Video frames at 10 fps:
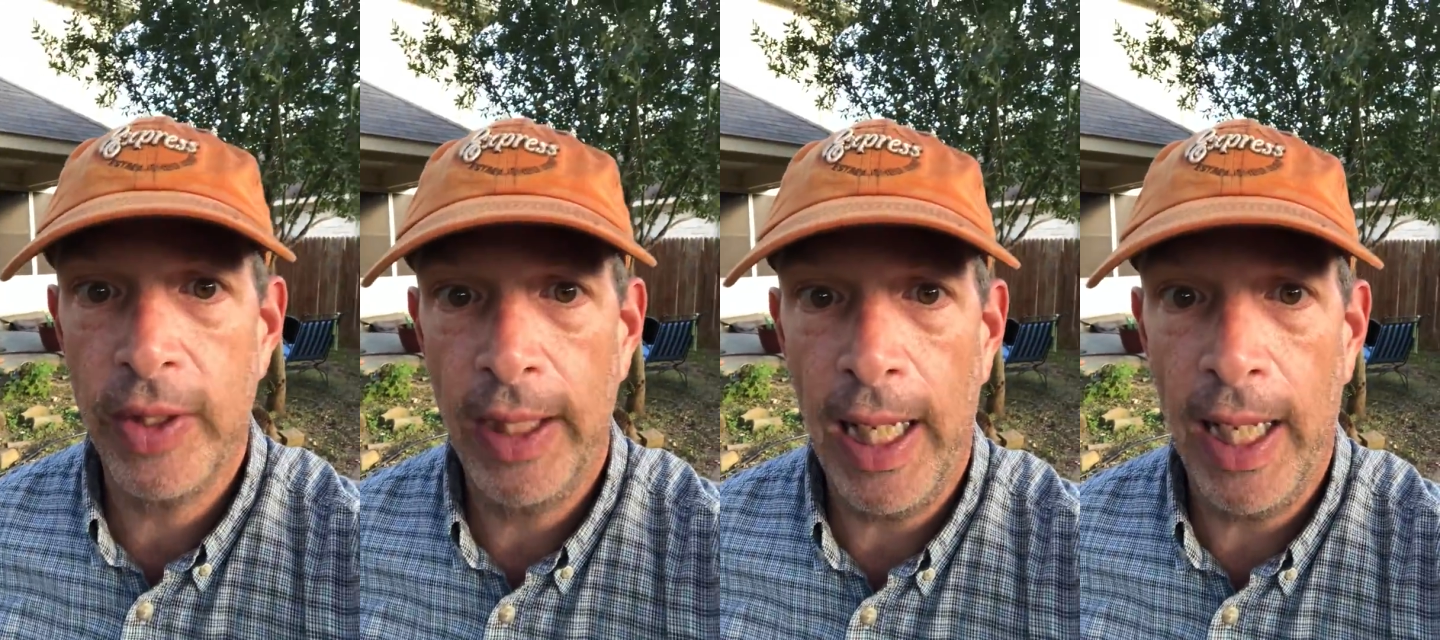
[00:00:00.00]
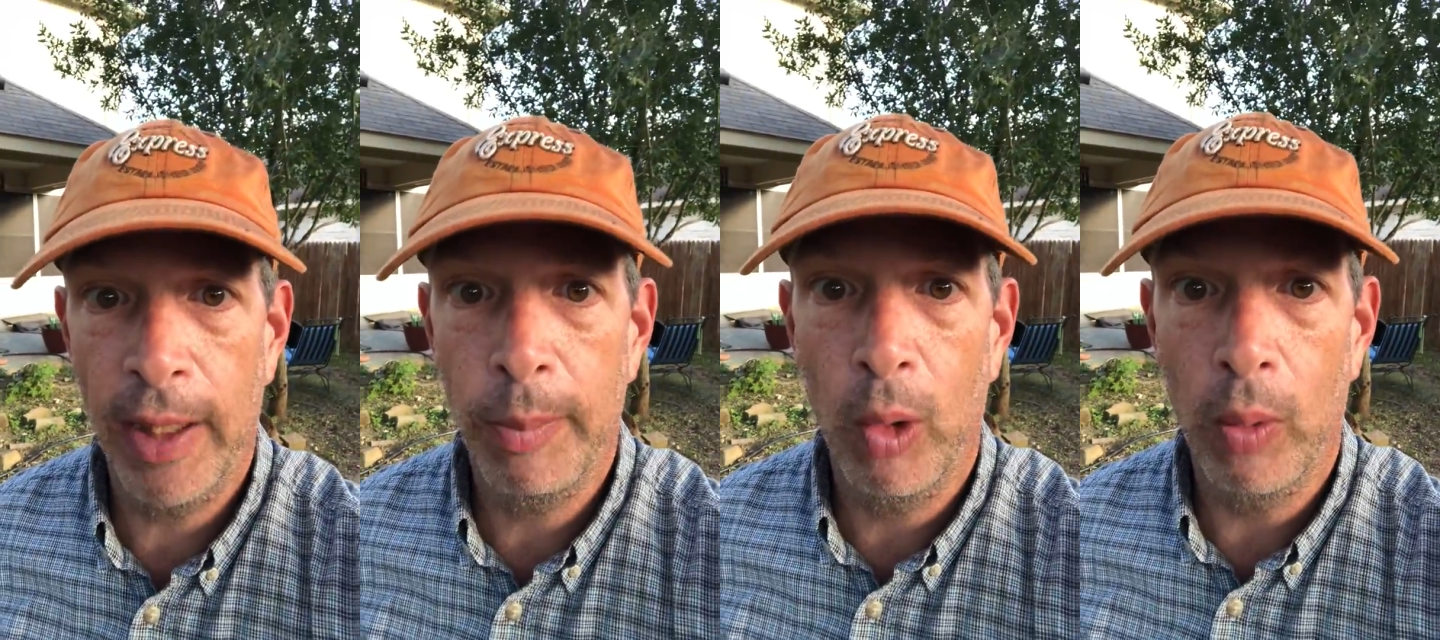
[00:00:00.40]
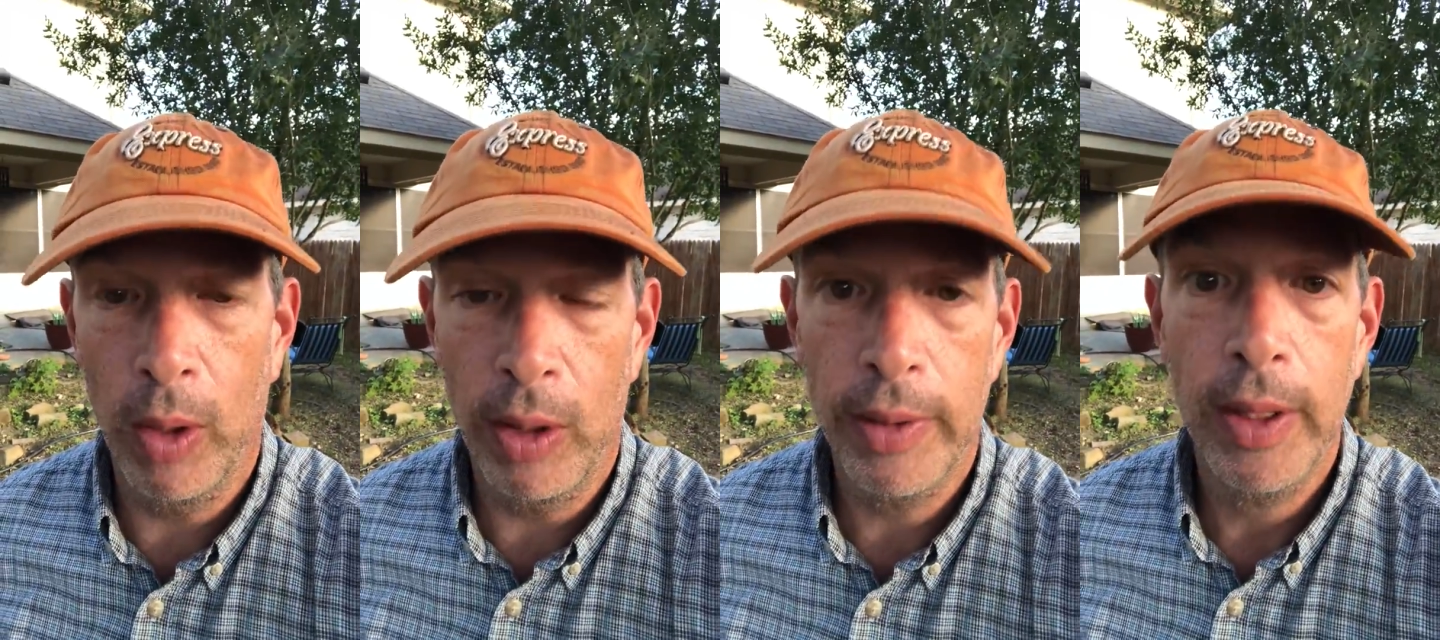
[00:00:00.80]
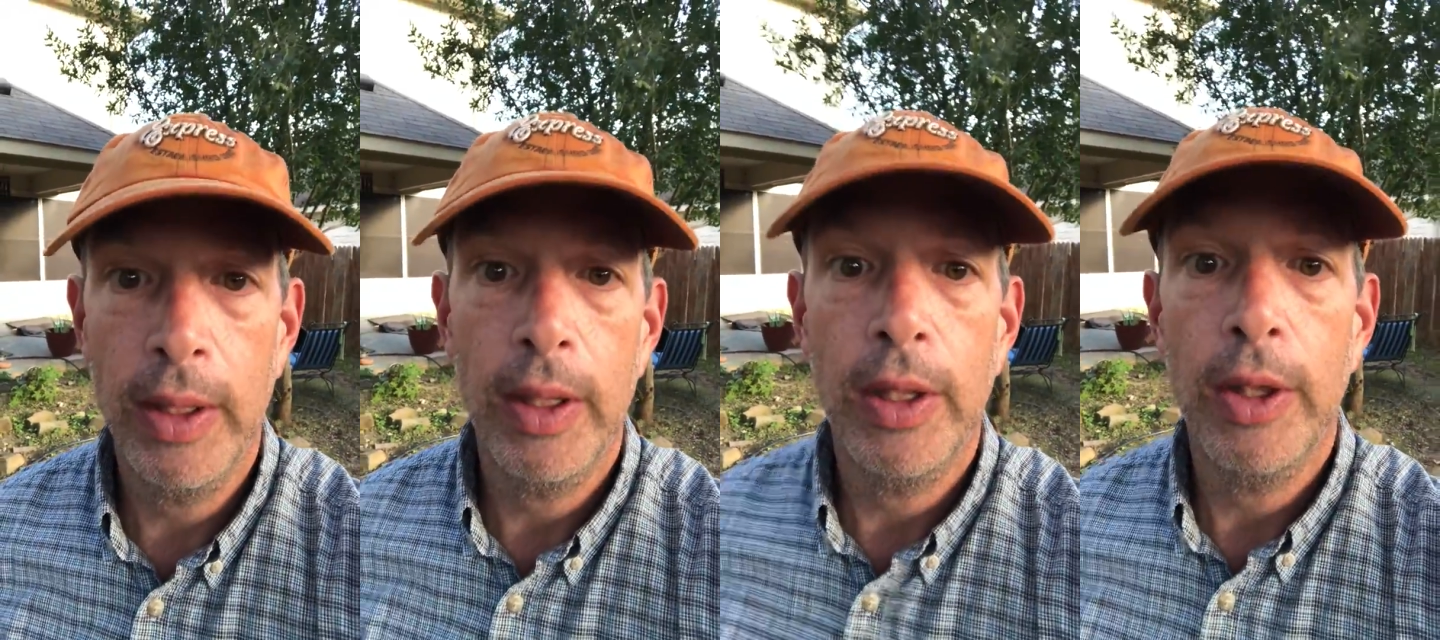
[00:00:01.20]
in the animal world.
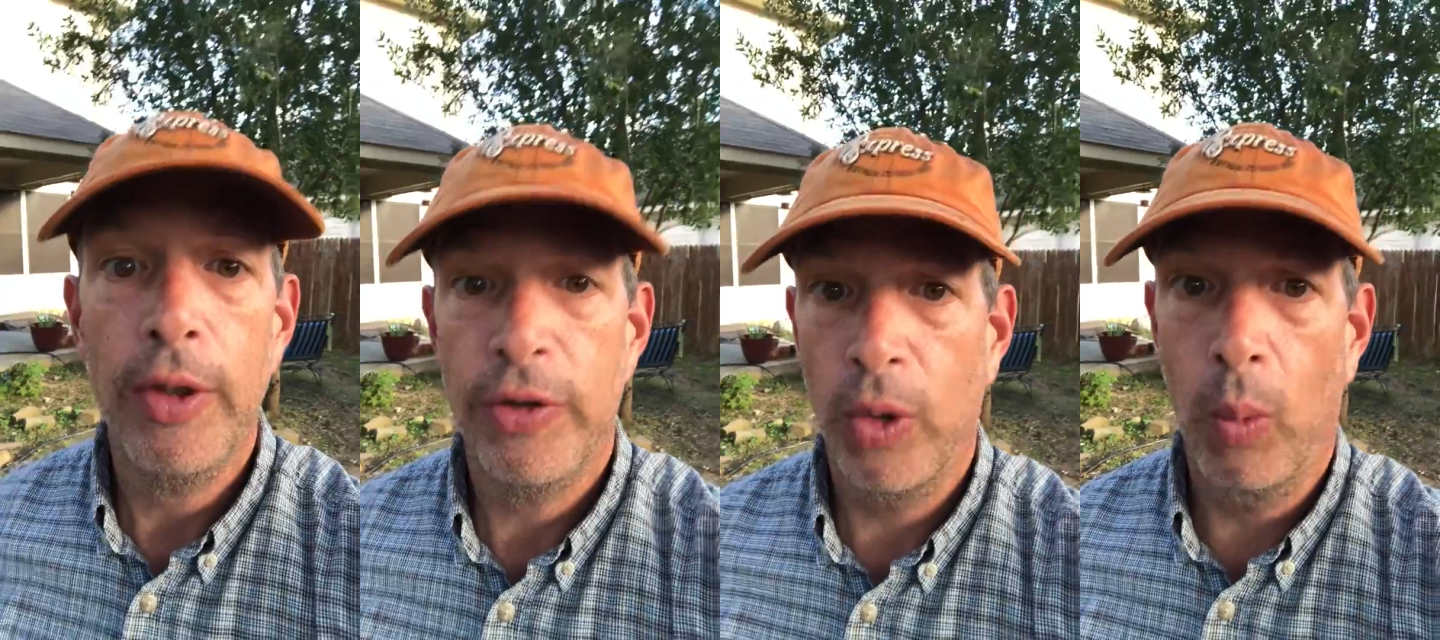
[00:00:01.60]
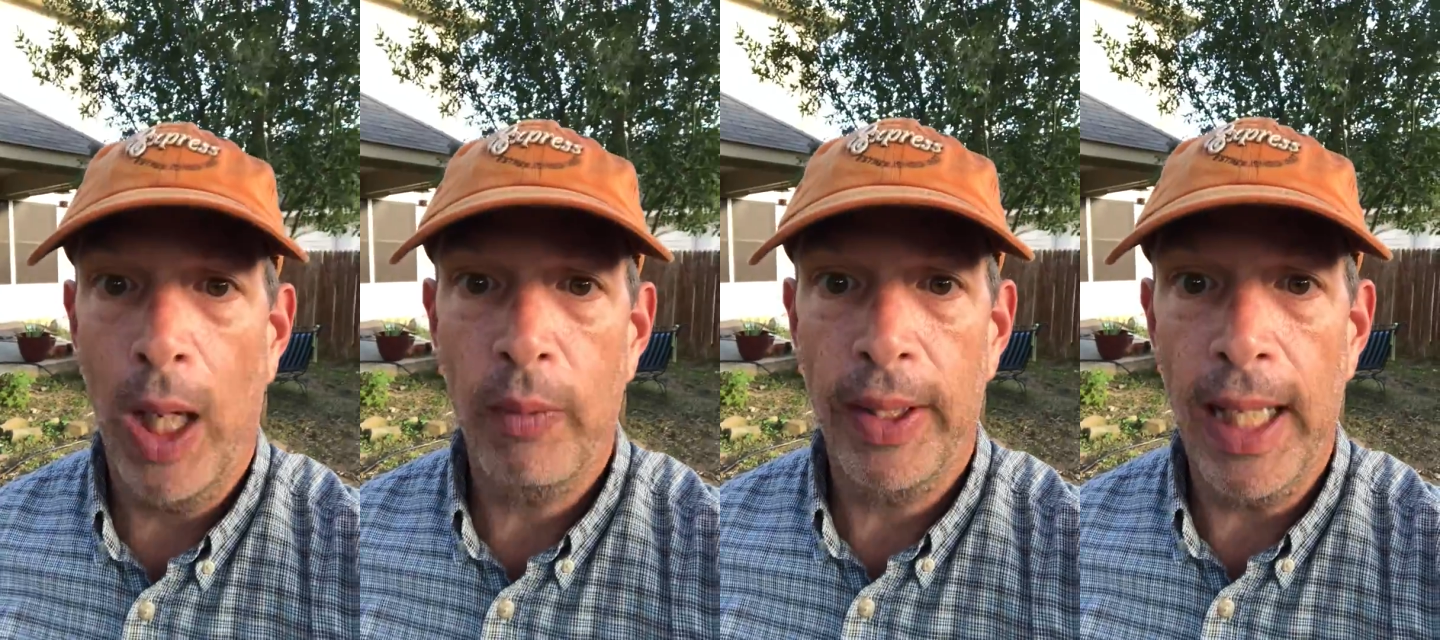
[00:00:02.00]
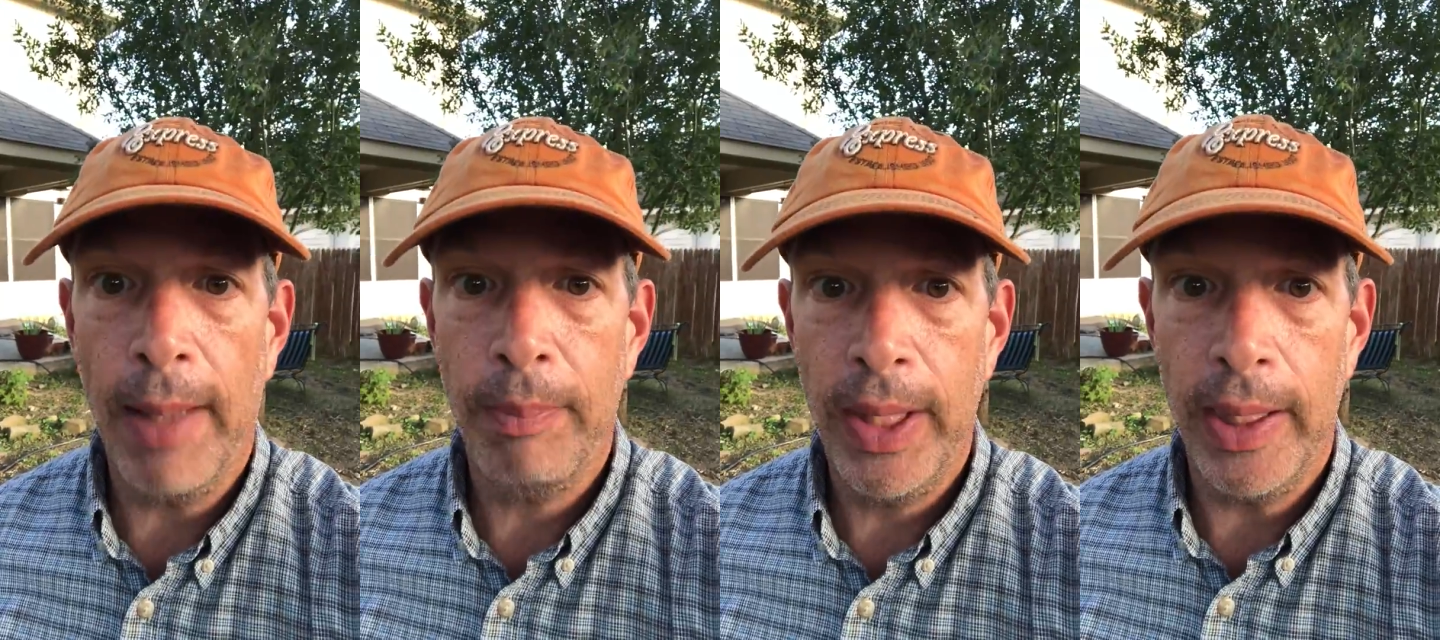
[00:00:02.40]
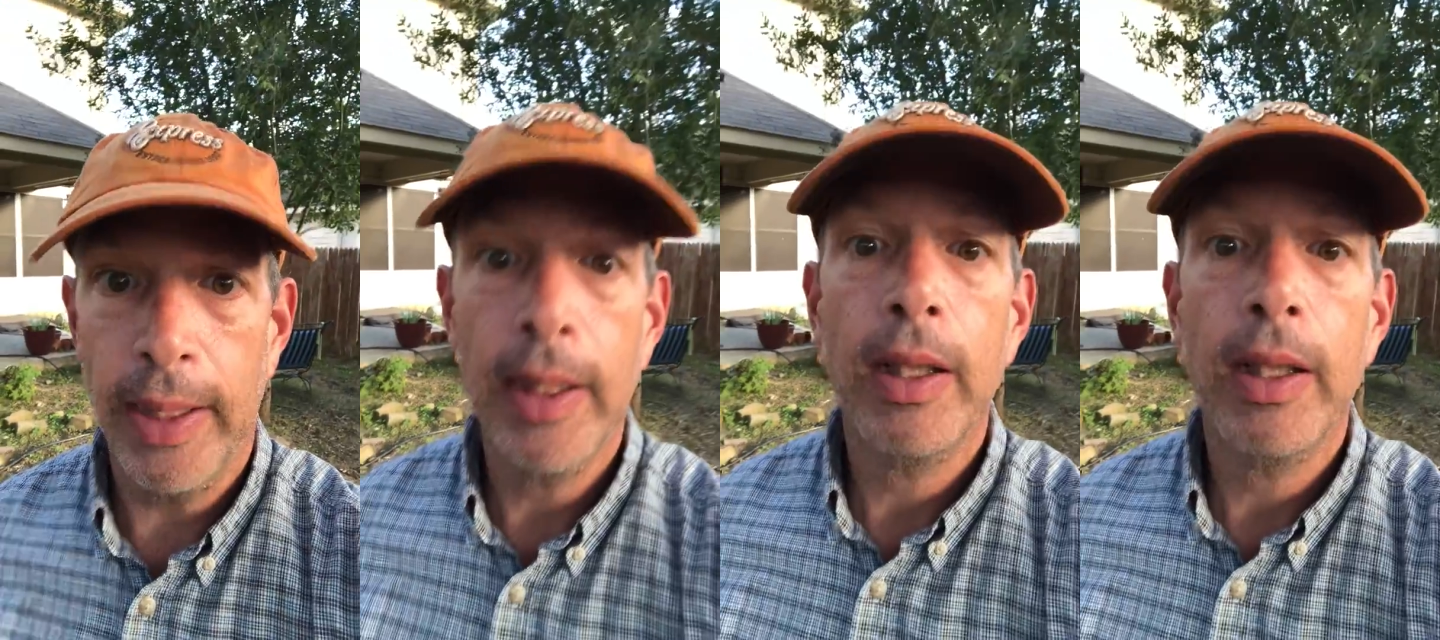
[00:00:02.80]
So why would that be?